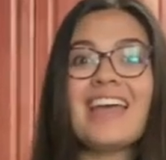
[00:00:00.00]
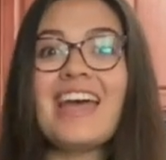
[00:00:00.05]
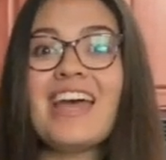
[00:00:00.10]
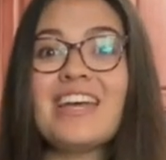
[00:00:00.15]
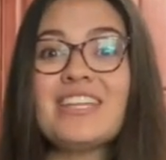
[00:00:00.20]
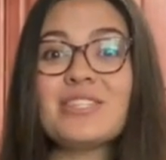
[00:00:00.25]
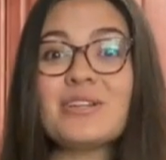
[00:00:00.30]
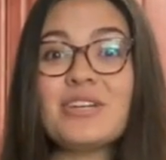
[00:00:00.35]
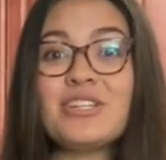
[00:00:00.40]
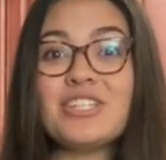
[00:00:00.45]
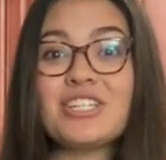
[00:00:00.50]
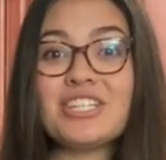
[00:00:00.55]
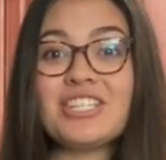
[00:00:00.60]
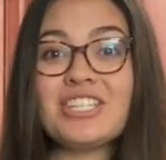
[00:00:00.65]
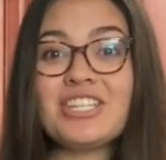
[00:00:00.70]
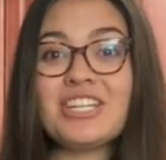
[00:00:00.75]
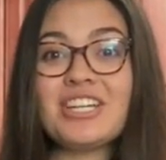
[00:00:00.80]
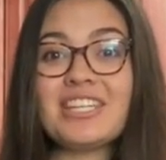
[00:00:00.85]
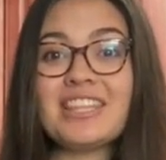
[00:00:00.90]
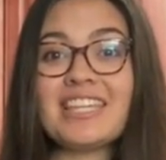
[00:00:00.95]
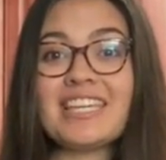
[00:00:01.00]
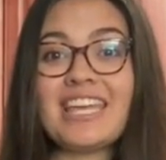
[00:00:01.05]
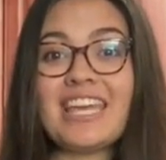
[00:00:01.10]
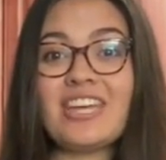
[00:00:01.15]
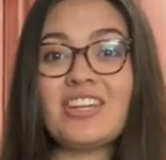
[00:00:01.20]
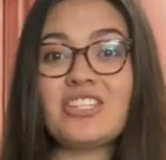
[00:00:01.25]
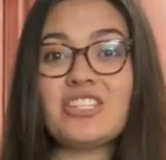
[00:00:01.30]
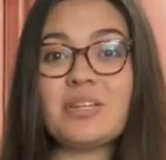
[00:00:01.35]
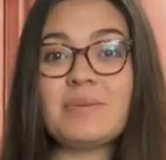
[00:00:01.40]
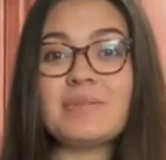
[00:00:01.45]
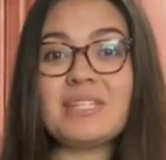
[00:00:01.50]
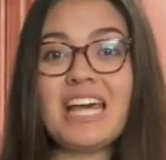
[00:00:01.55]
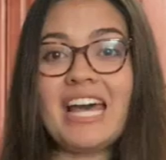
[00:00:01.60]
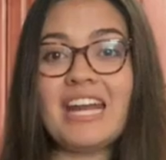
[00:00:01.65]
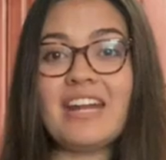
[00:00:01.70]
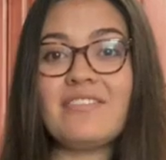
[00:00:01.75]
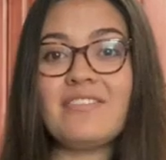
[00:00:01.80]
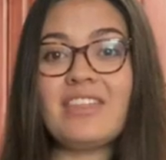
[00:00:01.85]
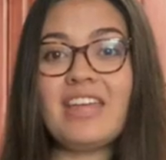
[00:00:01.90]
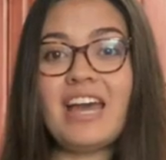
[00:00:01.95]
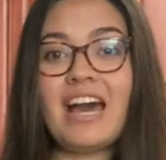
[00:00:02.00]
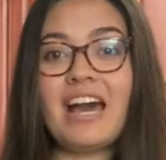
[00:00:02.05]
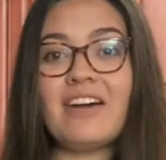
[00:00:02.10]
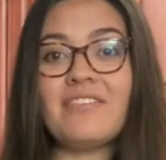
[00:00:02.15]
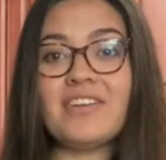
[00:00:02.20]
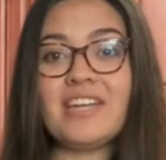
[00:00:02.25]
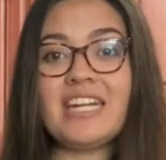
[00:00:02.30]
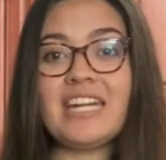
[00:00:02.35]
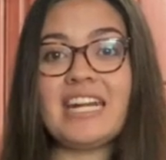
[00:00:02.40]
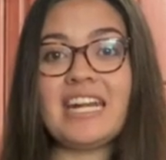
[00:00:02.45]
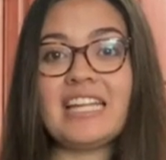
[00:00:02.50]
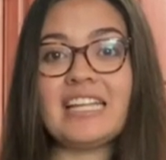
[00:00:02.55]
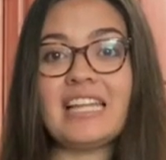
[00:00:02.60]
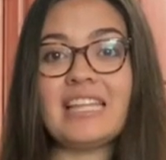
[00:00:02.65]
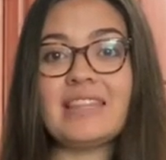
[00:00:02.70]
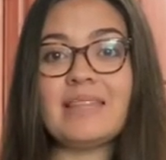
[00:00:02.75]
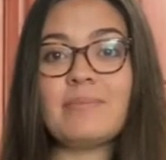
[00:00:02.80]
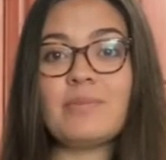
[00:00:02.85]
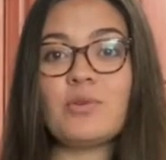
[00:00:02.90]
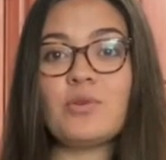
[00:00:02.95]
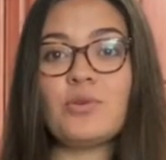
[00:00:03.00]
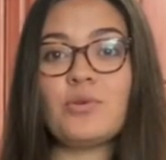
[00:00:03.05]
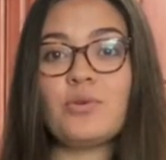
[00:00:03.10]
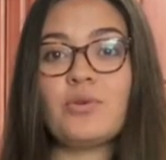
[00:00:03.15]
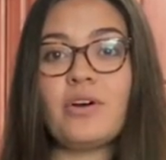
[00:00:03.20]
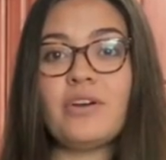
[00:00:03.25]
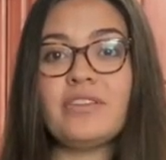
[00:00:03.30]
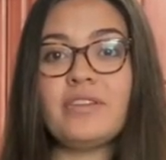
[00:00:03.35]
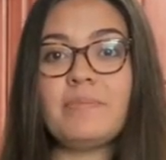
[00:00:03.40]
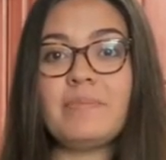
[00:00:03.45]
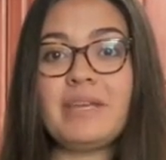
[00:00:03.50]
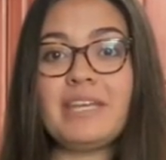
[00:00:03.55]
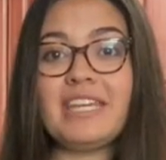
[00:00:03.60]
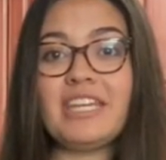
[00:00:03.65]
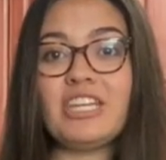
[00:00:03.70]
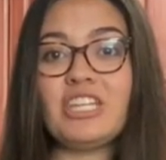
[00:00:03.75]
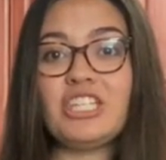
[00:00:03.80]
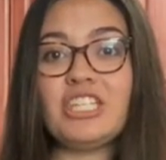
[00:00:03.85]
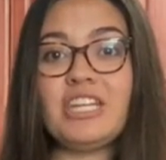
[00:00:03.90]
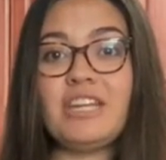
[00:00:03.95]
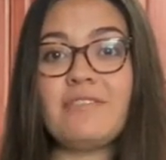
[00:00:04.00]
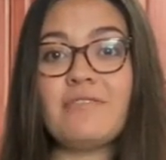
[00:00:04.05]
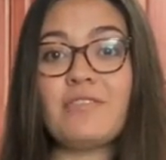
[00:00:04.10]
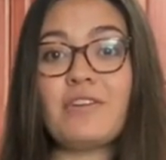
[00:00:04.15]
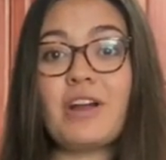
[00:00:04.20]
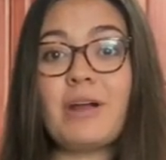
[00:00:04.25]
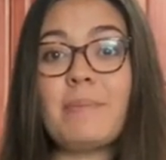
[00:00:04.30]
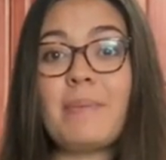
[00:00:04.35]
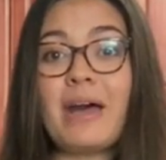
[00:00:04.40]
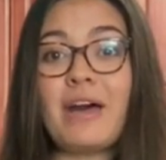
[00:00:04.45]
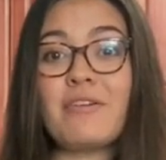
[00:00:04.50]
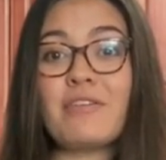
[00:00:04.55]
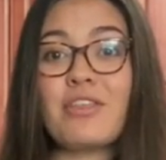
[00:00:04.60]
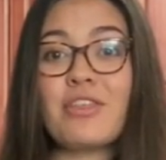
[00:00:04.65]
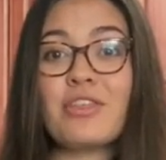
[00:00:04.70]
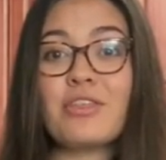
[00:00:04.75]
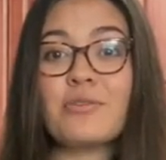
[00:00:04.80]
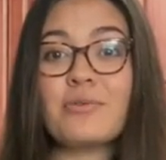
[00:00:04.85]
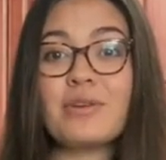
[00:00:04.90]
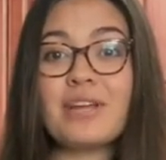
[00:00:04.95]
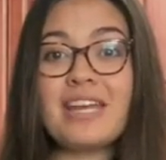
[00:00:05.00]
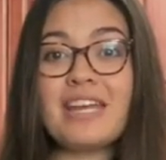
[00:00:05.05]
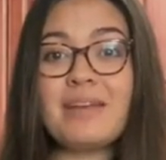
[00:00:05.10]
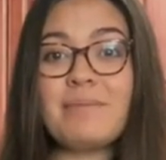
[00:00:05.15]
So I just took the kale chips out of the oven and I let them cool on the baking sheet for about 3